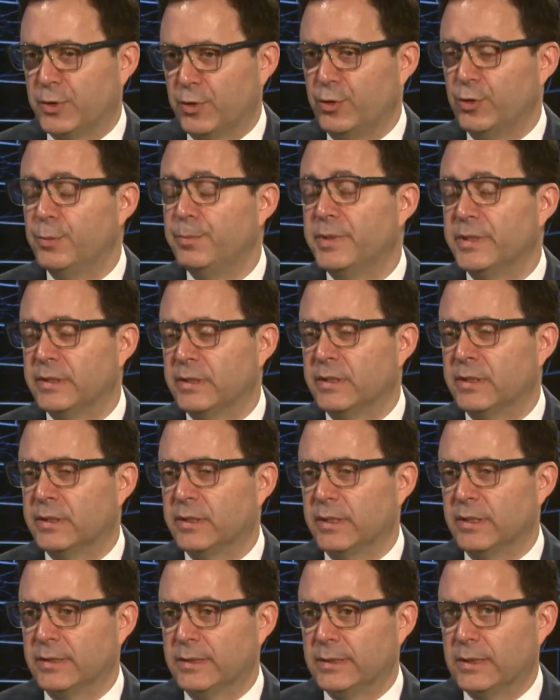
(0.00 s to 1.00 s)
or new
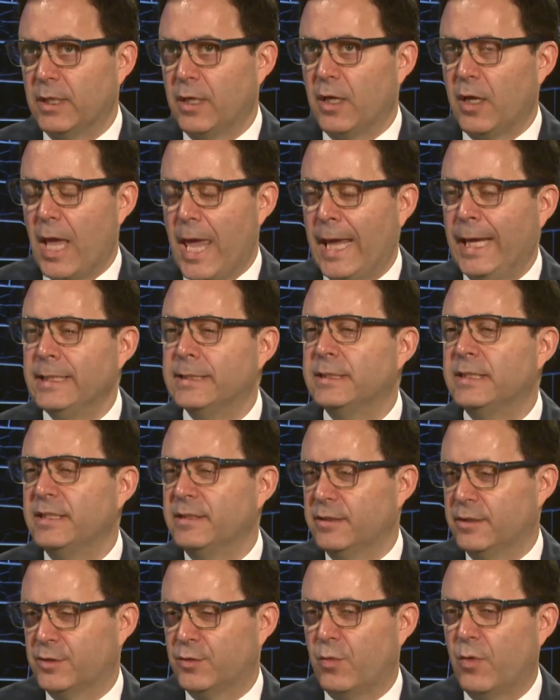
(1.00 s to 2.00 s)
businesses,
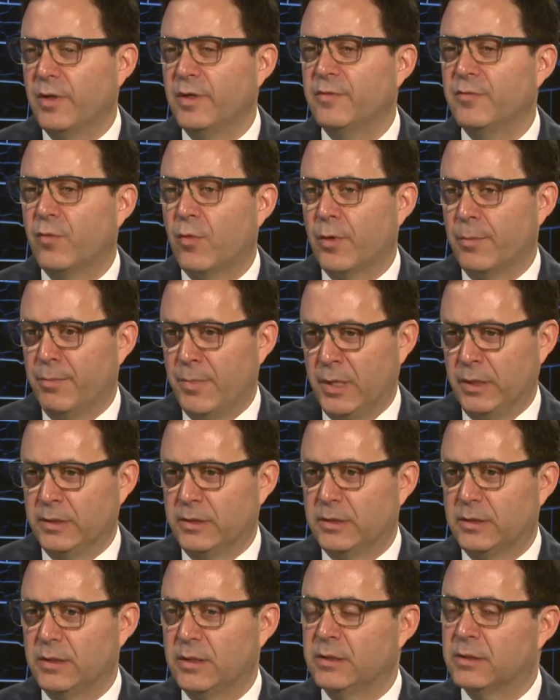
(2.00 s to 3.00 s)
18 to 24
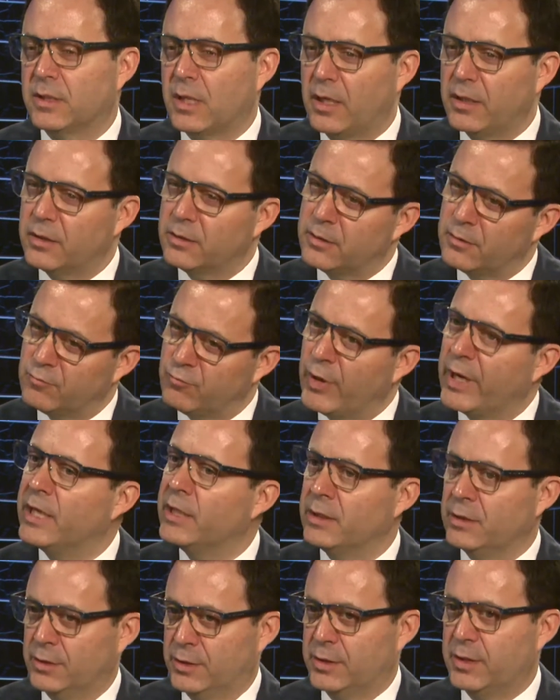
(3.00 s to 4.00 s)
months is kind of the
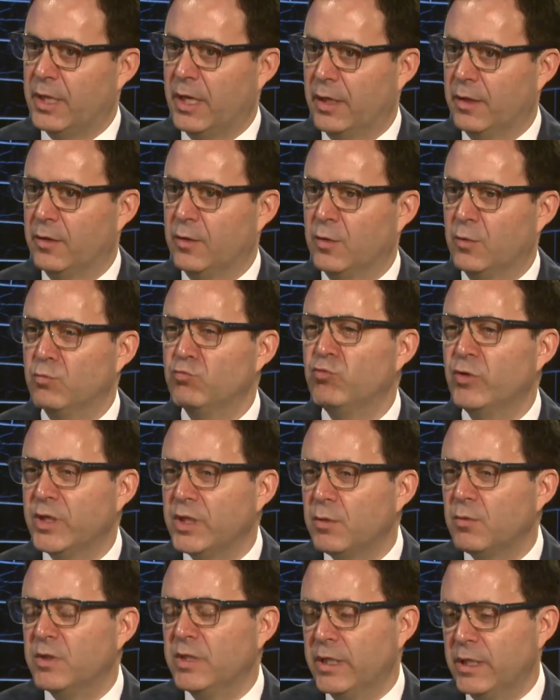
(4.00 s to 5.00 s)
range that you
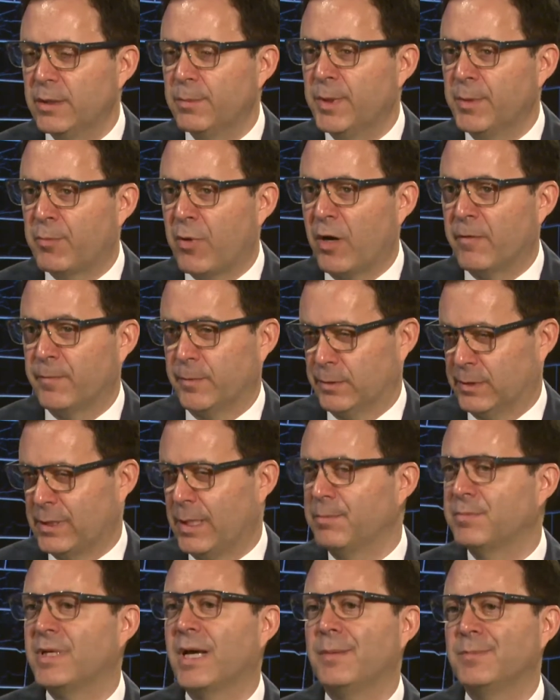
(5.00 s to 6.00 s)
really need to be profitable.
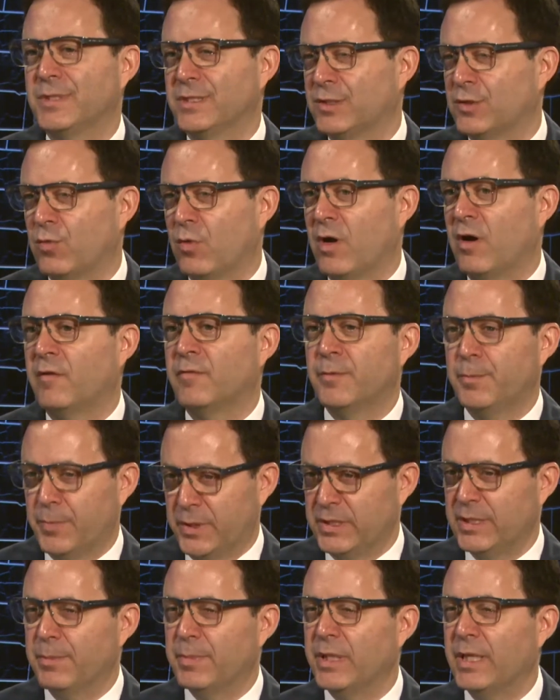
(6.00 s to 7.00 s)
Sometimes it's 12,
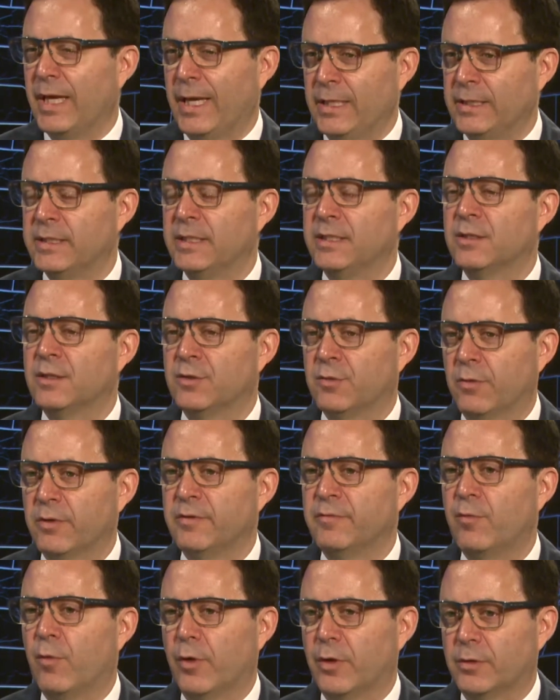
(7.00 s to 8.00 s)
but typically 18 to
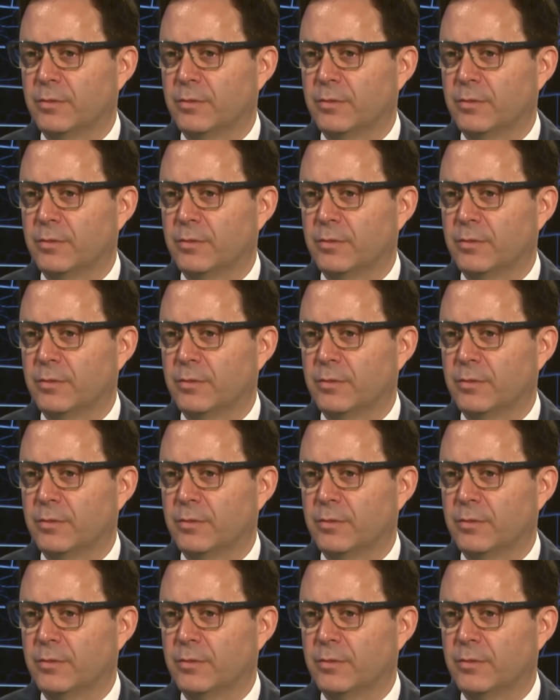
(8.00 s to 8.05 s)
24.